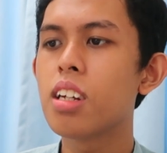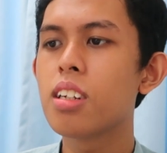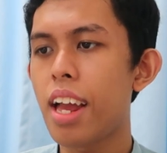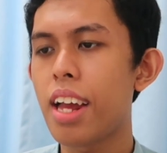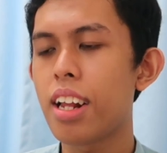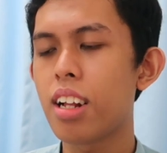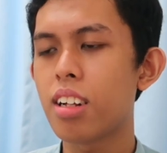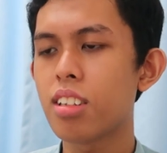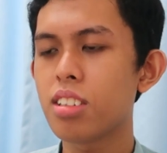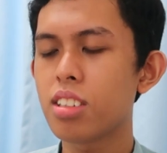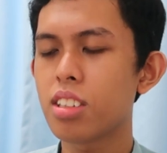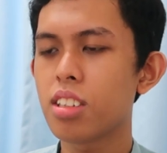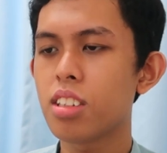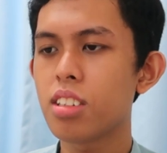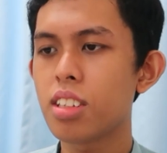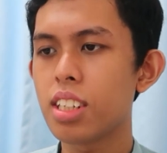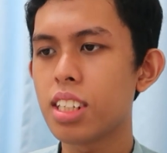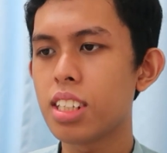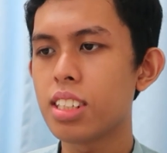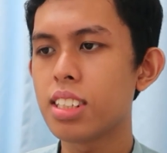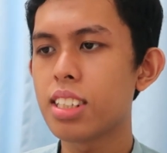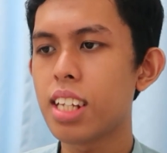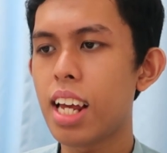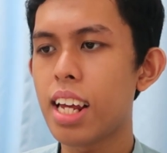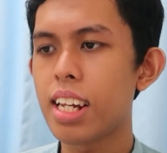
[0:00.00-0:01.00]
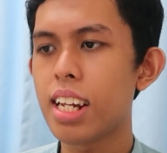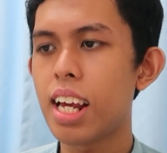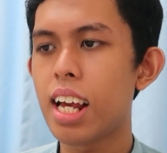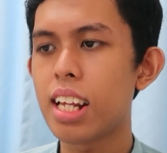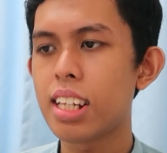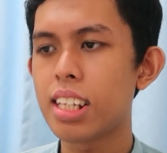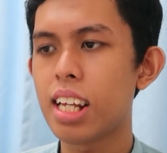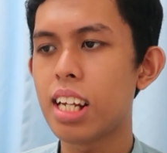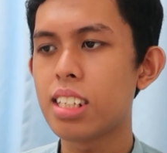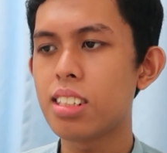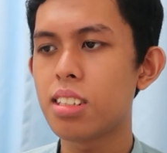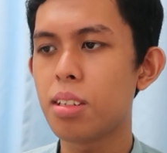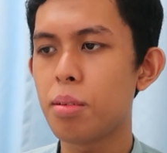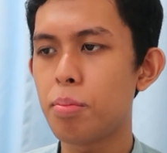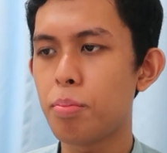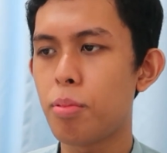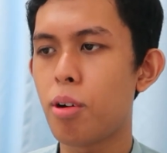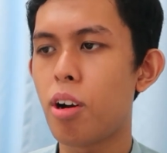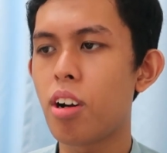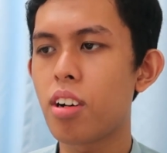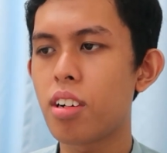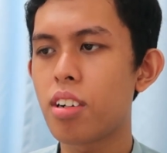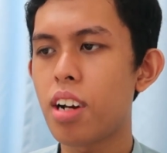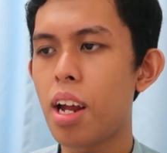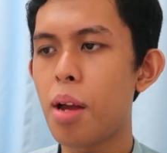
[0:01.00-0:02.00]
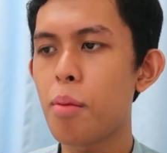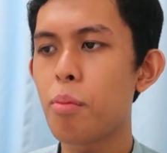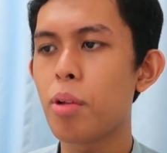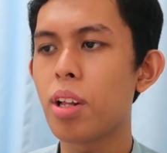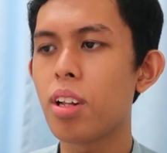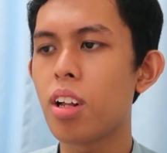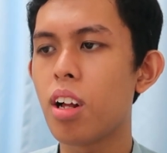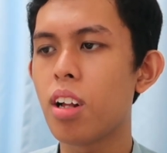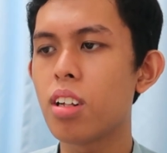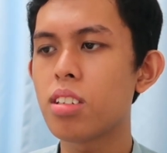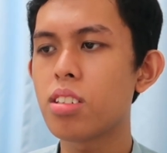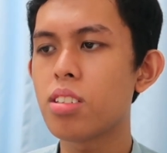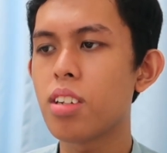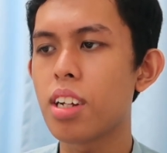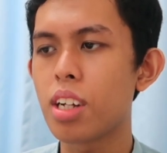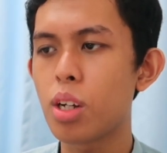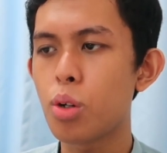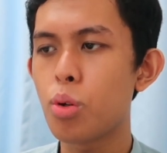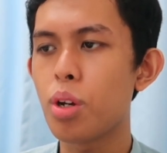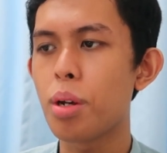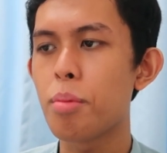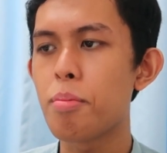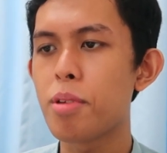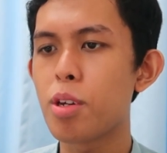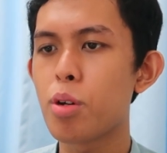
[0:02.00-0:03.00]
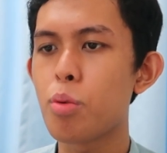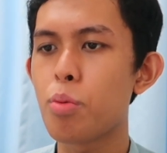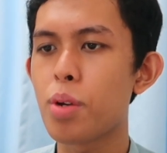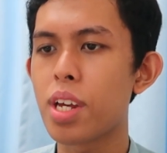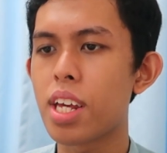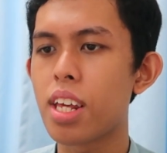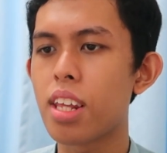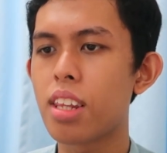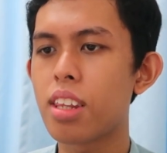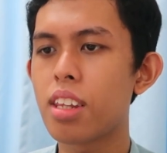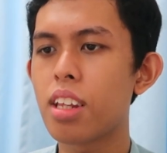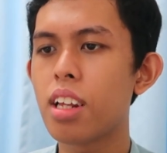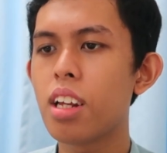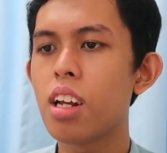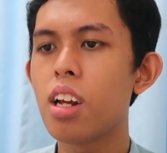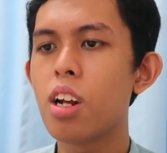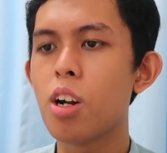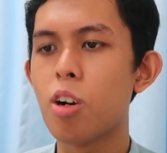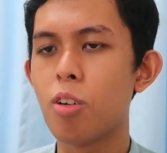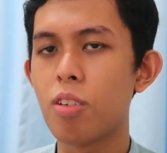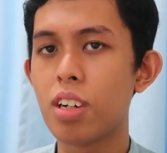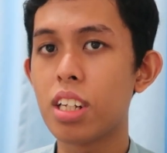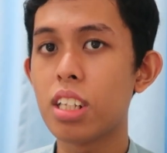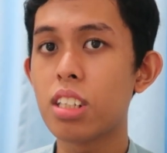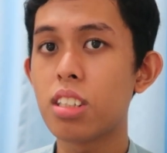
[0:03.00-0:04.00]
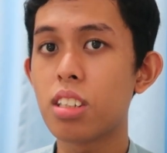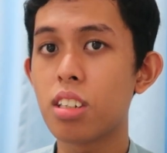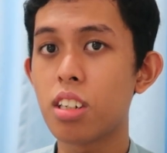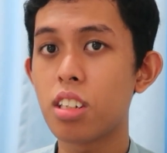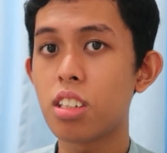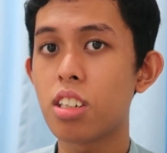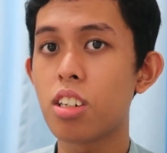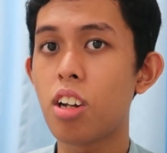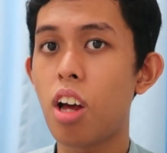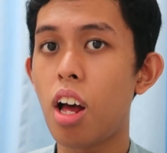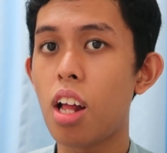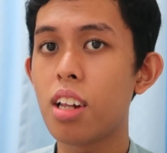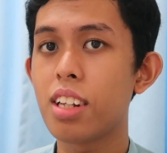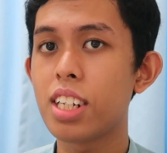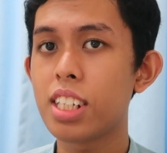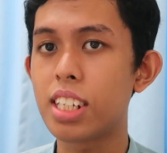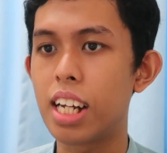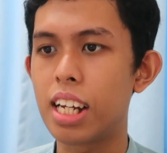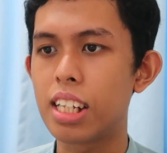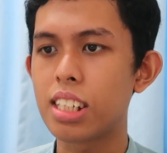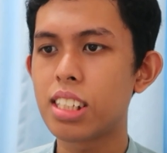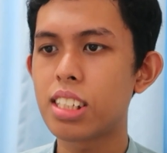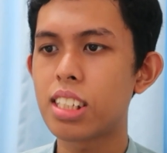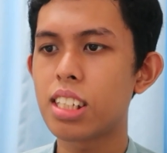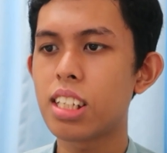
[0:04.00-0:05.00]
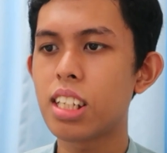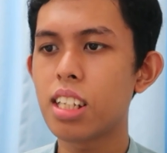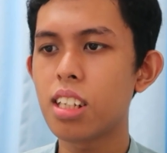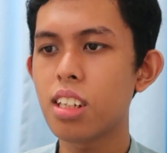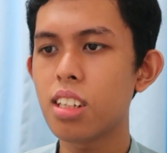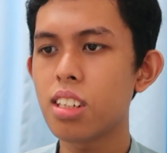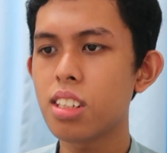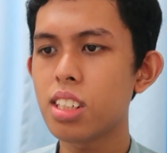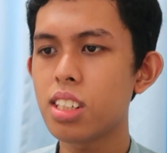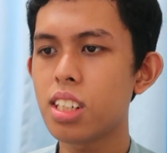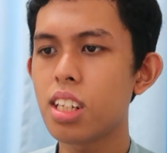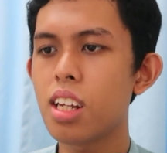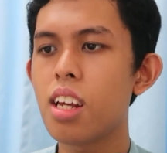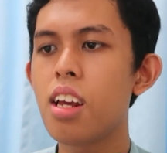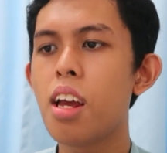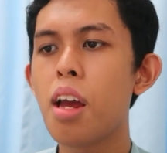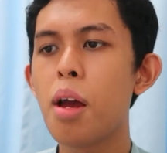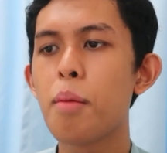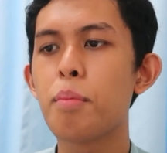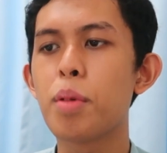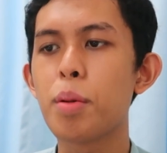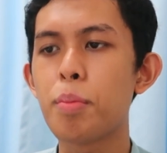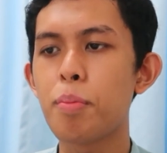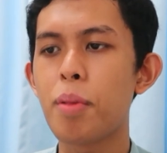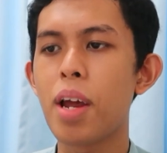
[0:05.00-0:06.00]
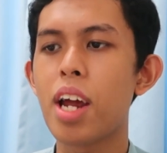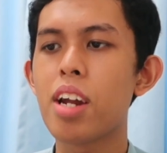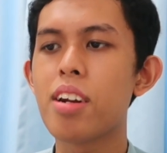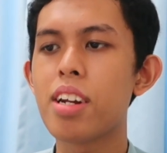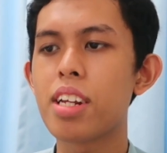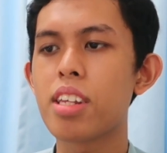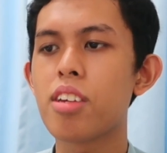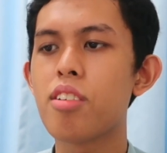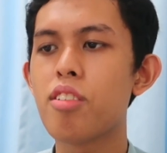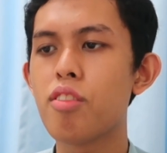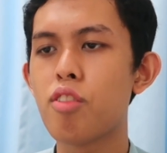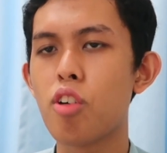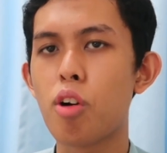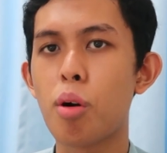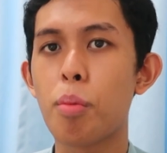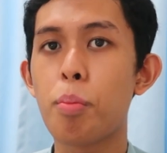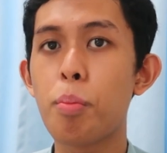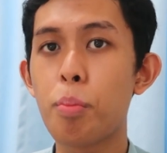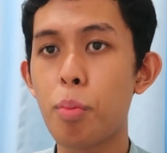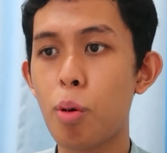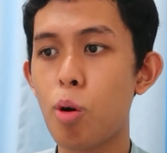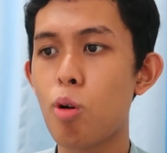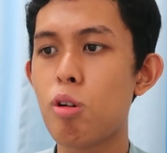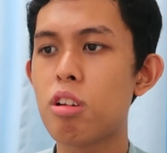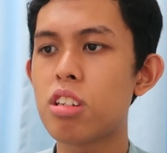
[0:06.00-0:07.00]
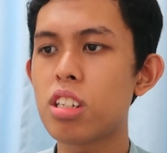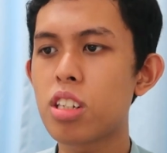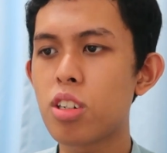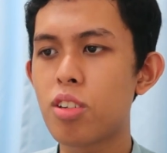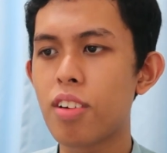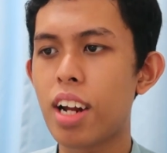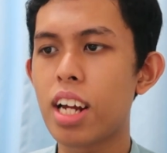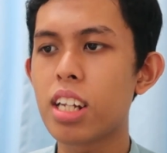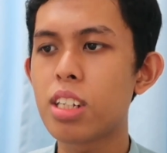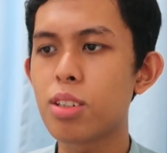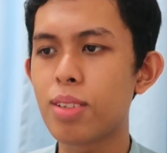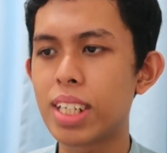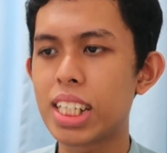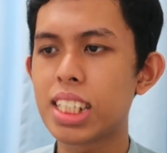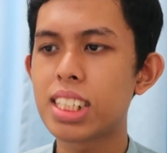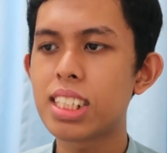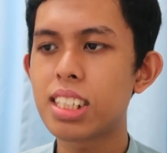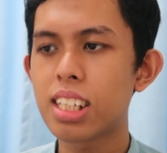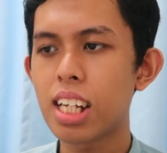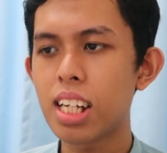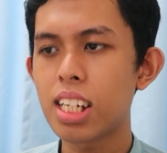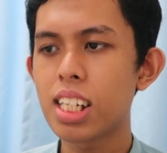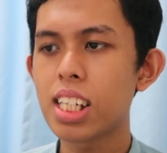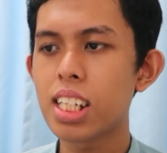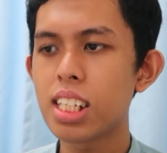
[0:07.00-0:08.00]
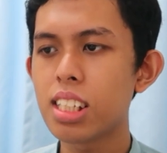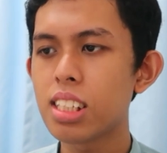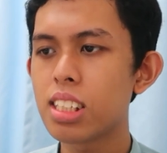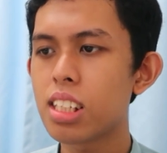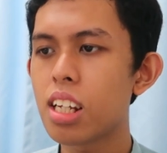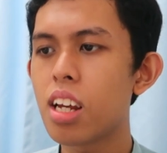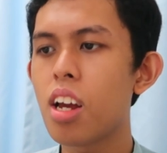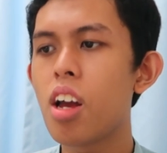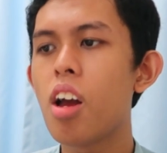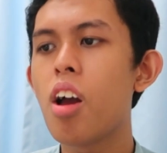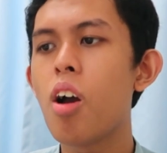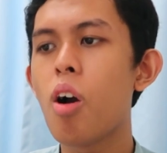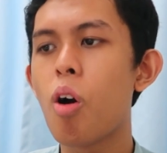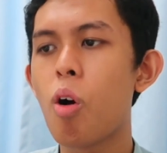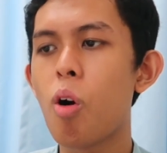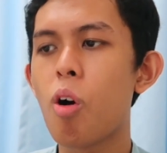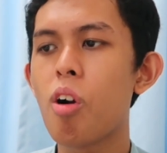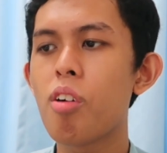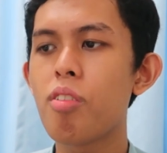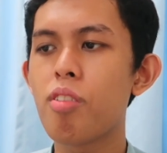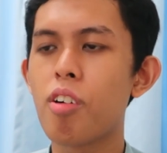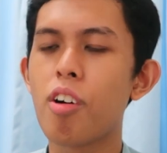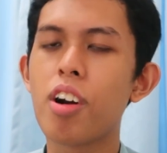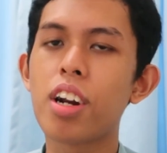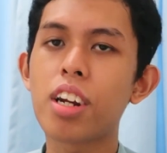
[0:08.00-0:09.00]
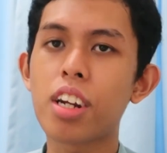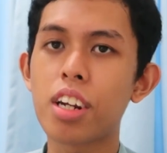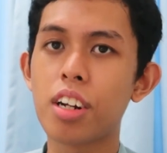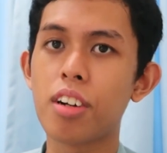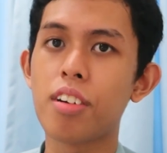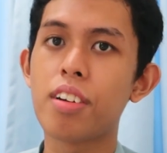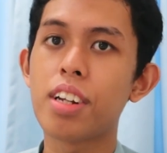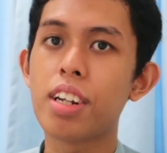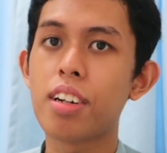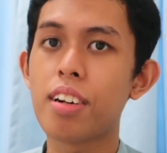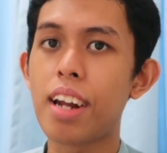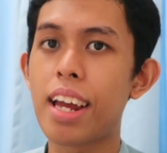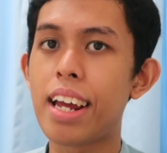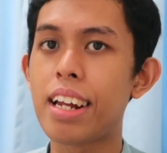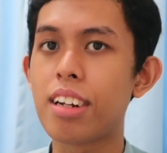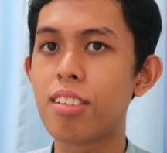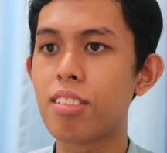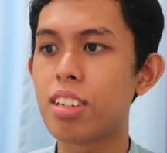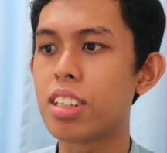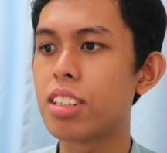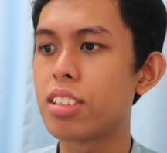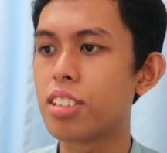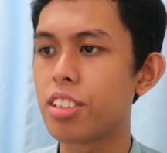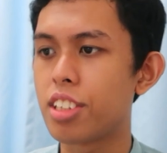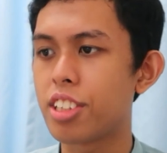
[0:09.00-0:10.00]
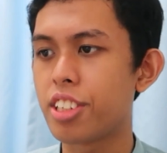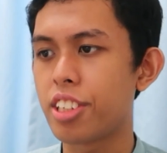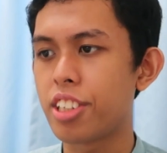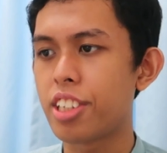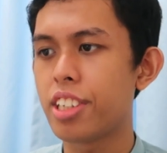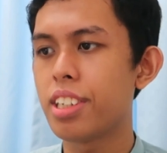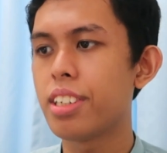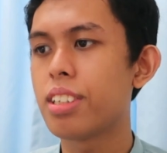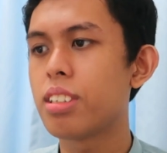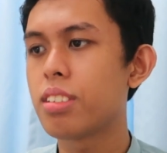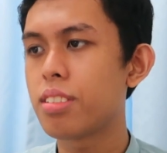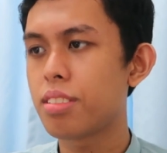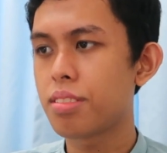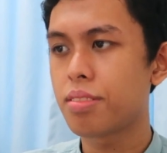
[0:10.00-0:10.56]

And also he said that TESL program will also equip you with research knowledge and skills, preparing you for postgraduate studies or for a career and researcher.